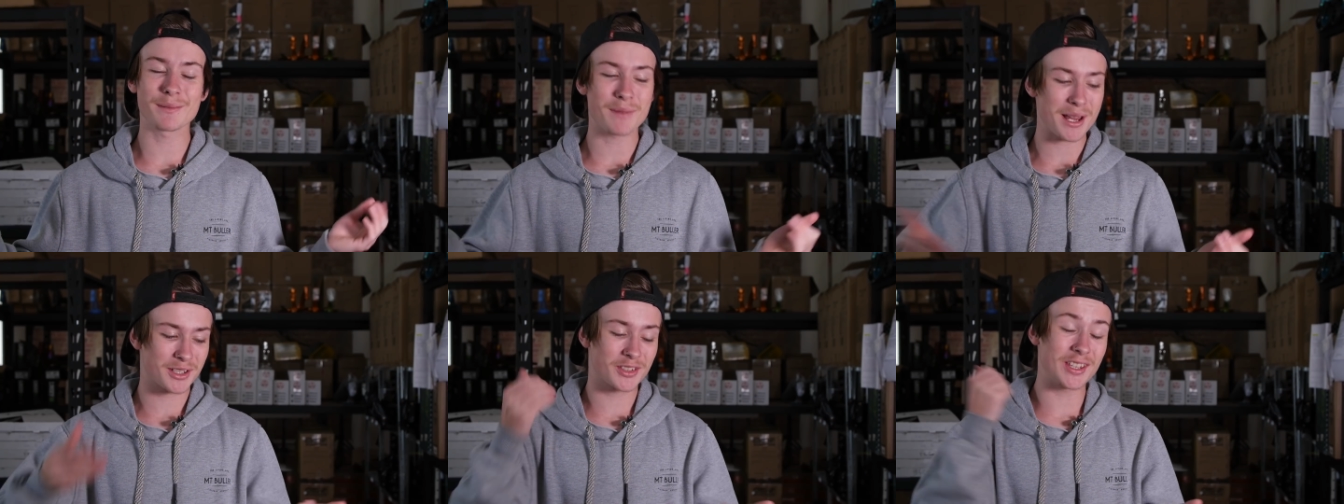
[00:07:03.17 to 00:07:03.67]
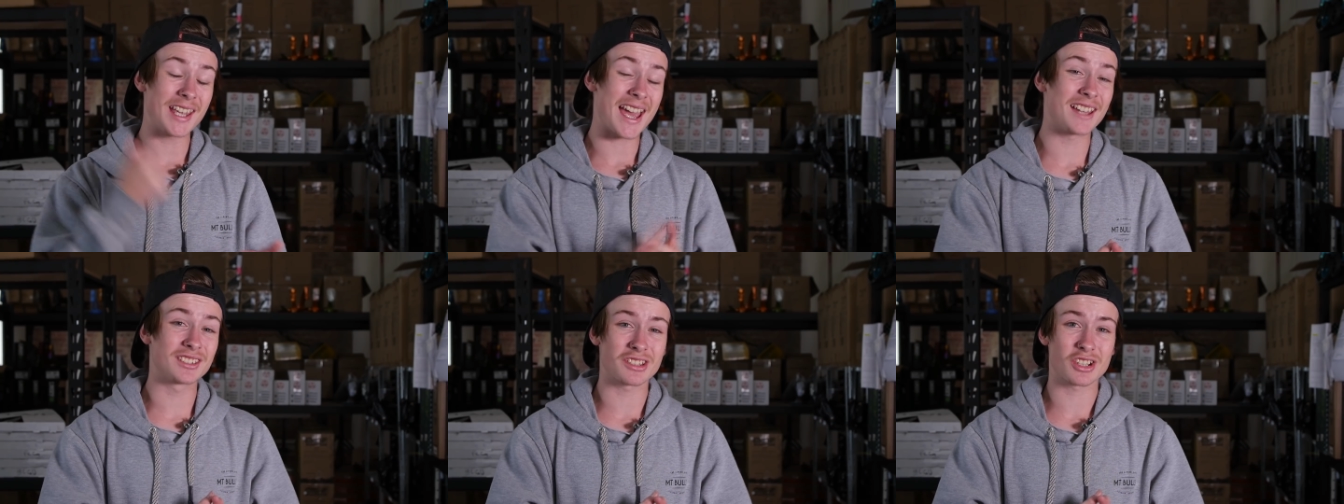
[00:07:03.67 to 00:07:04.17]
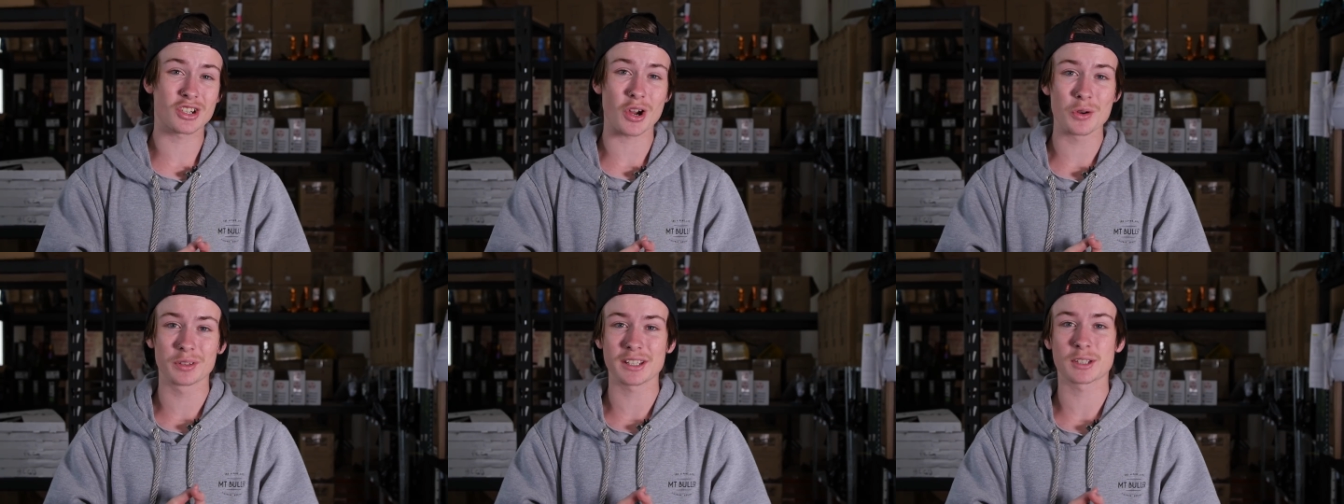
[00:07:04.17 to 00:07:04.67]
much the end of the
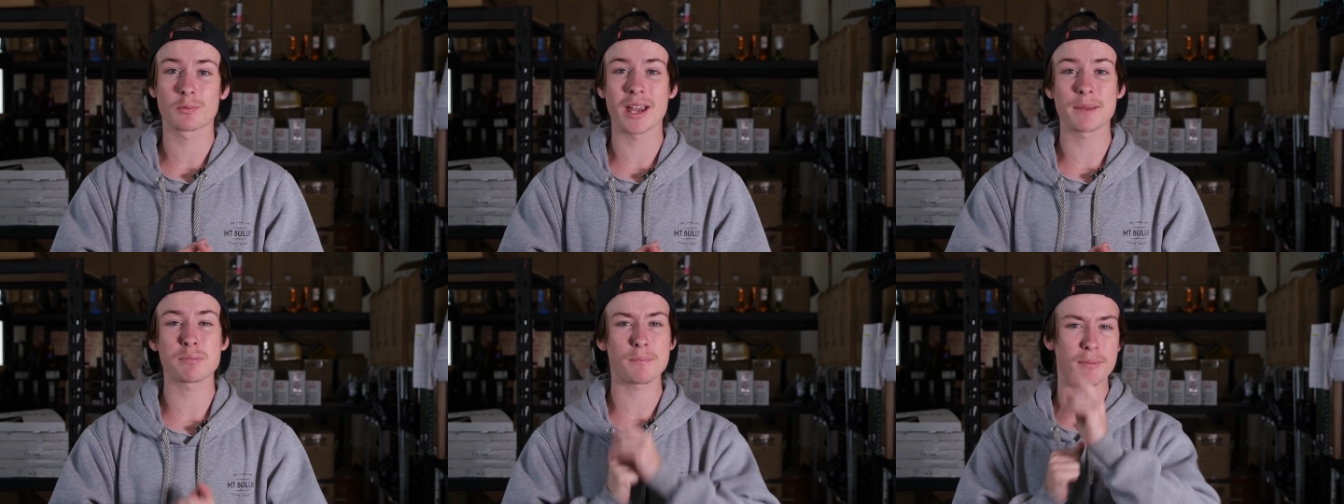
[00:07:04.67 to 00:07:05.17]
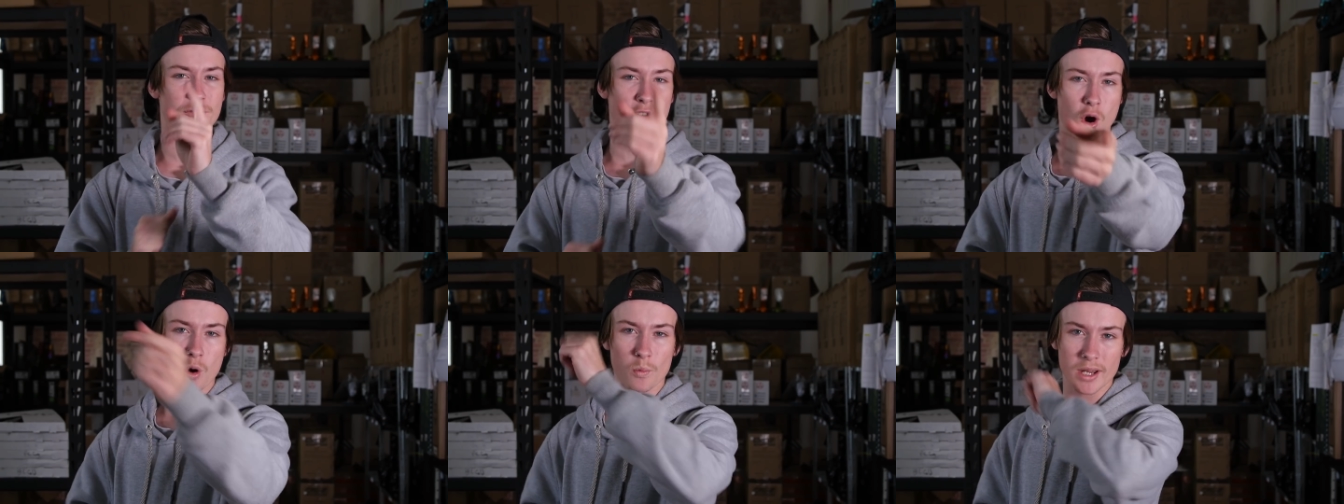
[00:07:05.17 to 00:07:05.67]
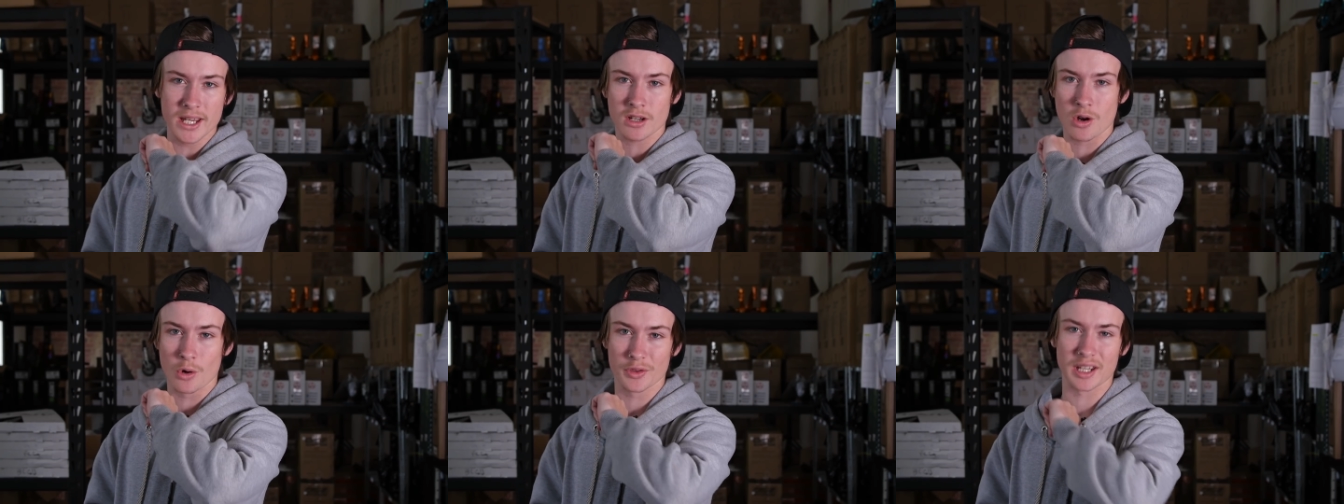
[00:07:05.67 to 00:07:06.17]
show this week, but before we
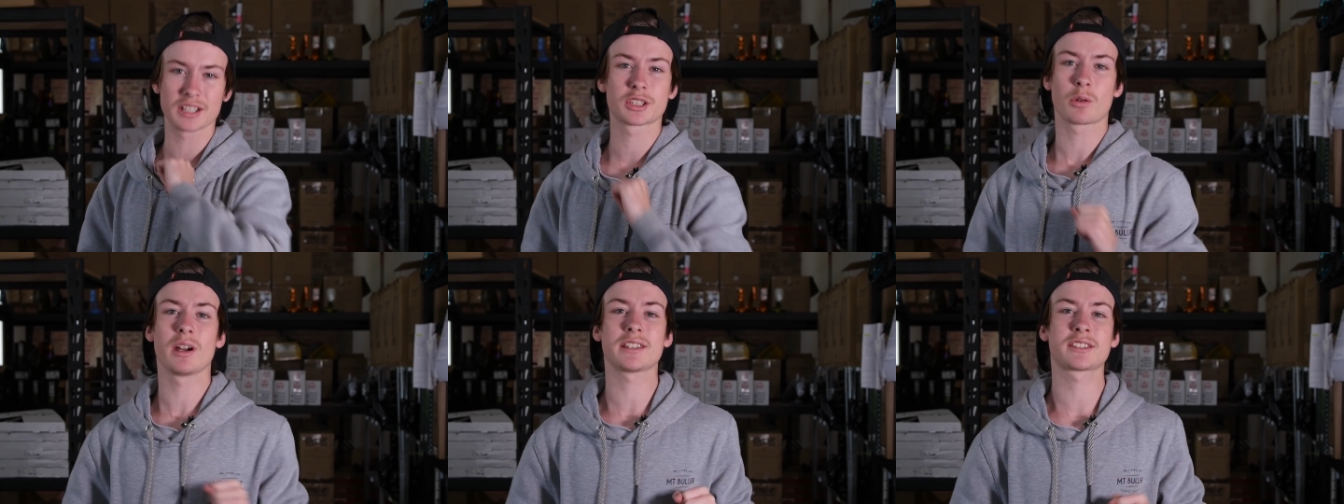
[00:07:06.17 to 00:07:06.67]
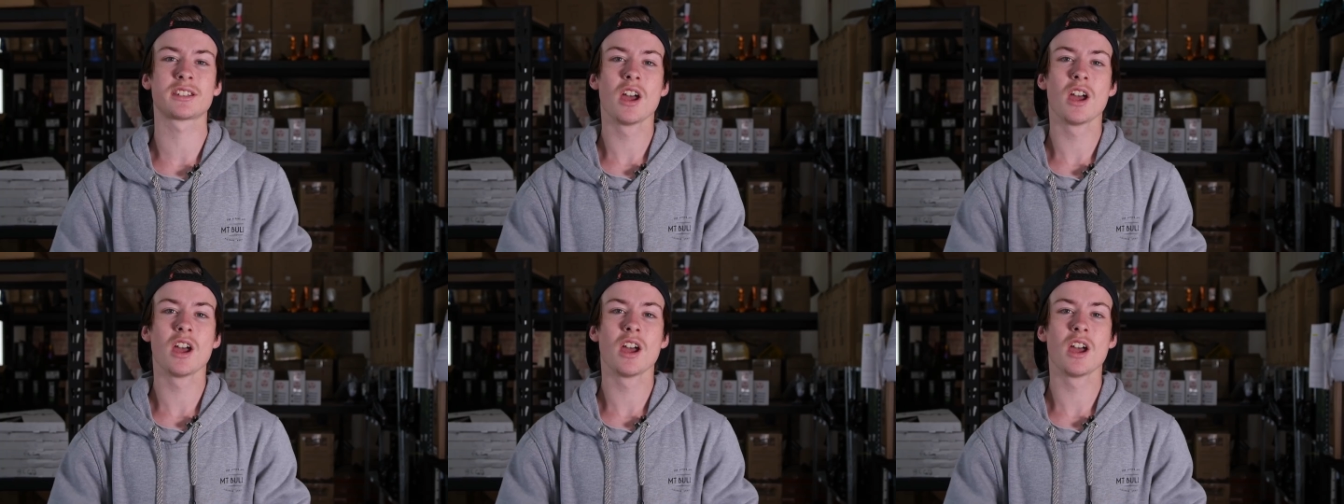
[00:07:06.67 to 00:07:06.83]
call things quits,